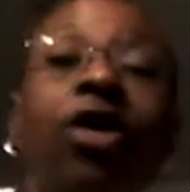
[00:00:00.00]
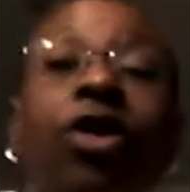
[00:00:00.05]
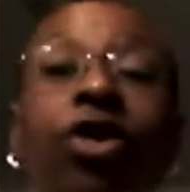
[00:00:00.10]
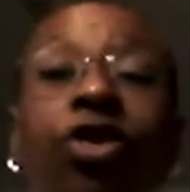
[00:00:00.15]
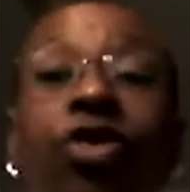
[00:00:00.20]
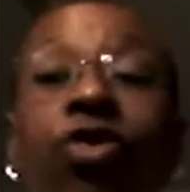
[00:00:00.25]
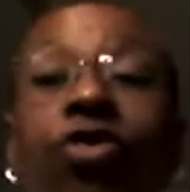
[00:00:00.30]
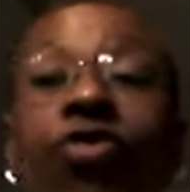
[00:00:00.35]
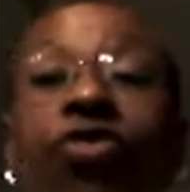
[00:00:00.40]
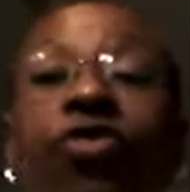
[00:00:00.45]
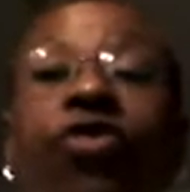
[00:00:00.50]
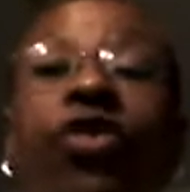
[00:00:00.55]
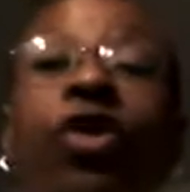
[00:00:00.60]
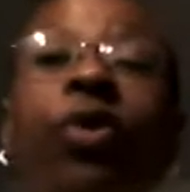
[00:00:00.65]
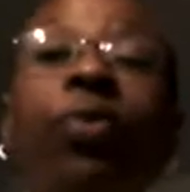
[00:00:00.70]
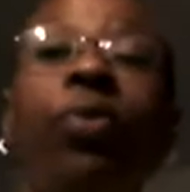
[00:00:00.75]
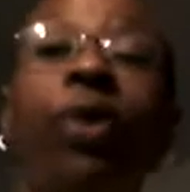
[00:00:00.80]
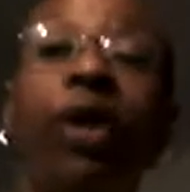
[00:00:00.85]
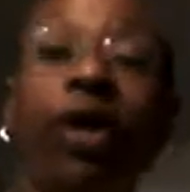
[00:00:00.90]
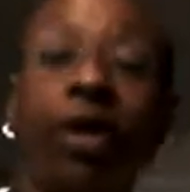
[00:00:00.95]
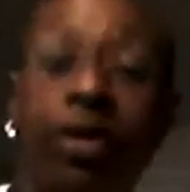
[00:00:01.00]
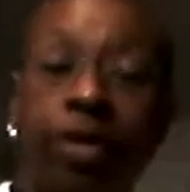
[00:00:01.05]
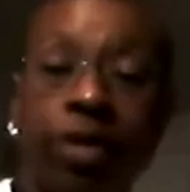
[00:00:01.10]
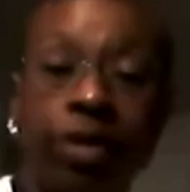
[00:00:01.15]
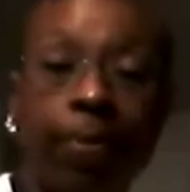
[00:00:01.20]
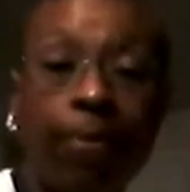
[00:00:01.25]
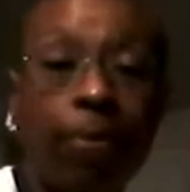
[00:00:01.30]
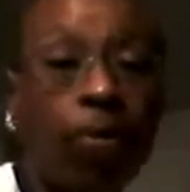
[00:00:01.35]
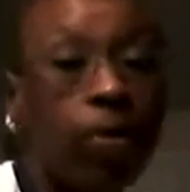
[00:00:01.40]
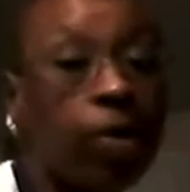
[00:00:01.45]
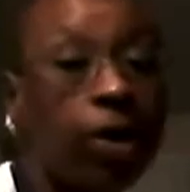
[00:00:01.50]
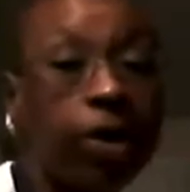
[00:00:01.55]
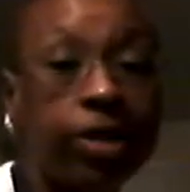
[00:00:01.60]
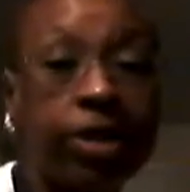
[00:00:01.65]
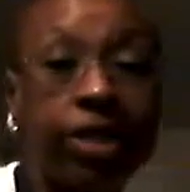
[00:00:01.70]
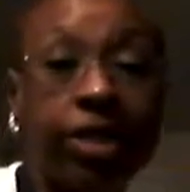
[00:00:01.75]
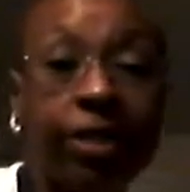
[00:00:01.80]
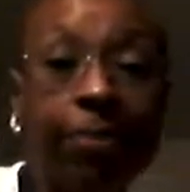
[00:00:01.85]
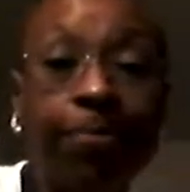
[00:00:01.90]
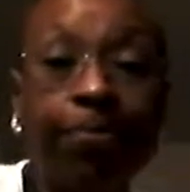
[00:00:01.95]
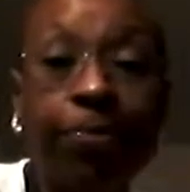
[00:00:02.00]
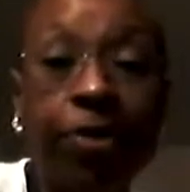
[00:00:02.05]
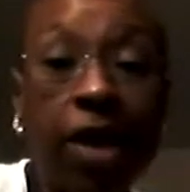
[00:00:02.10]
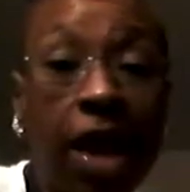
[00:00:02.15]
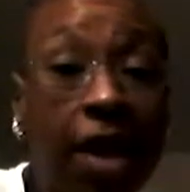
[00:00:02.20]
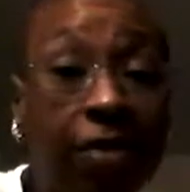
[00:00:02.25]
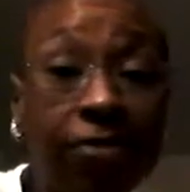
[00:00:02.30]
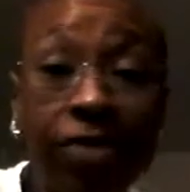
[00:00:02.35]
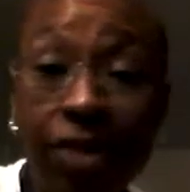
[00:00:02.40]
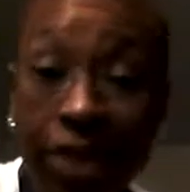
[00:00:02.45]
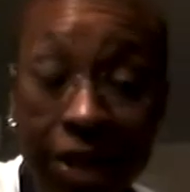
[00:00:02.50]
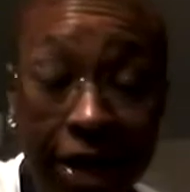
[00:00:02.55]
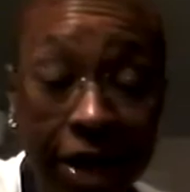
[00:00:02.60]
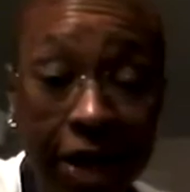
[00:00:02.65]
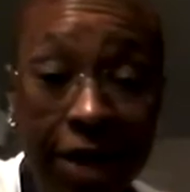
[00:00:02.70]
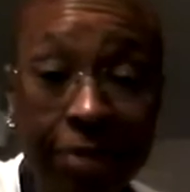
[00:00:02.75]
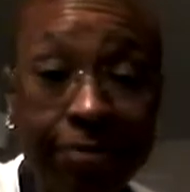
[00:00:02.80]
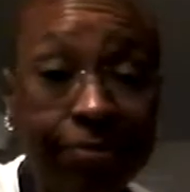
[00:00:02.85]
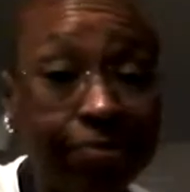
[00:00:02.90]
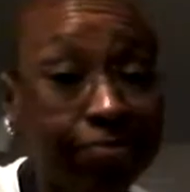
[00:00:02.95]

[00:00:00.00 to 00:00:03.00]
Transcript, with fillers: your footwear supports everything